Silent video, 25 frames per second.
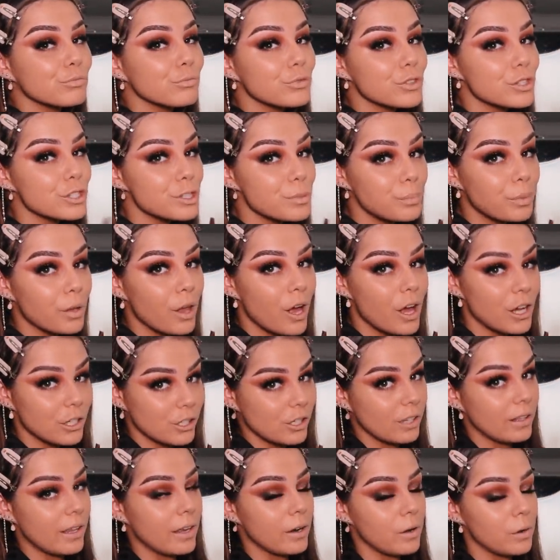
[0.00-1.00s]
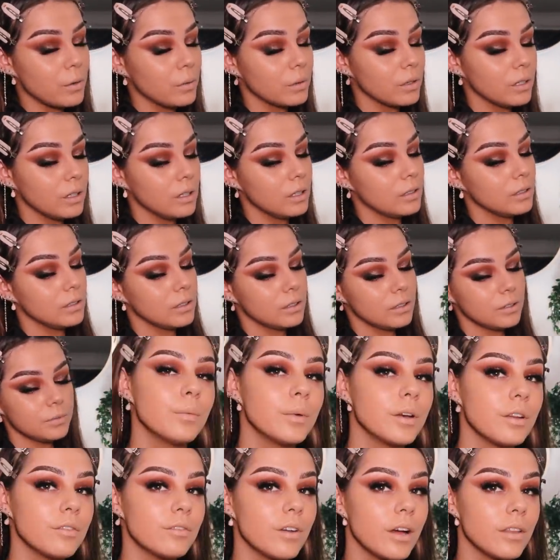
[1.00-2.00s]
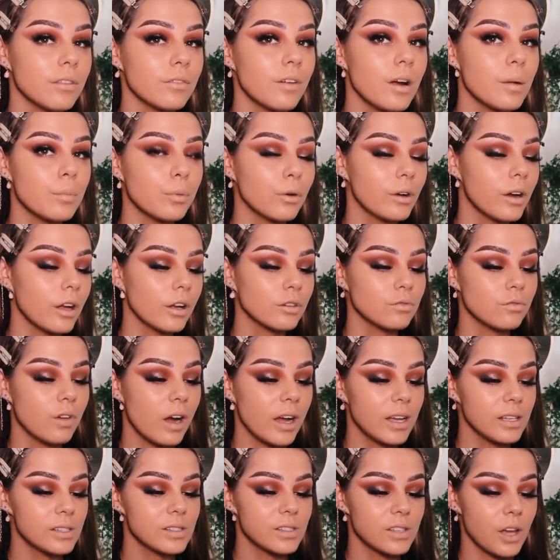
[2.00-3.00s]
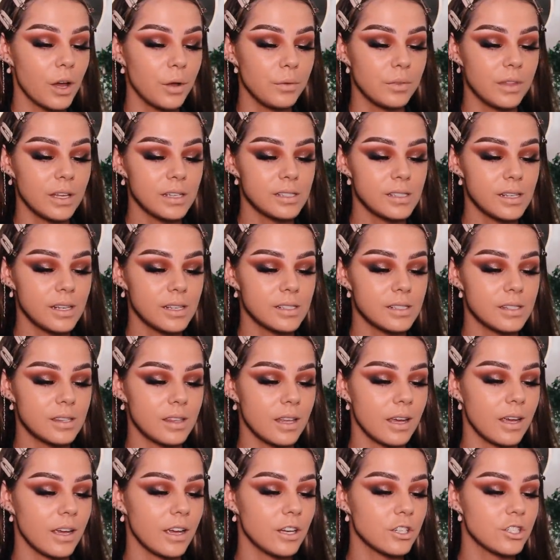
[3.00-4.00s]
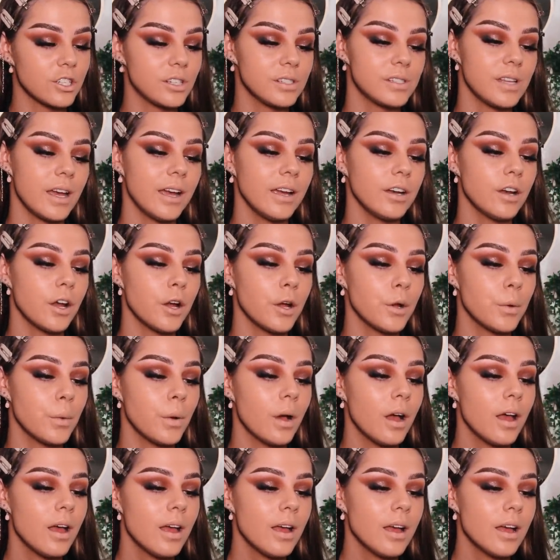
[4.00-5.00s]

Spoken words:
splurge a little, but it's worth it when you find the right product, right? So this is the Shiesedo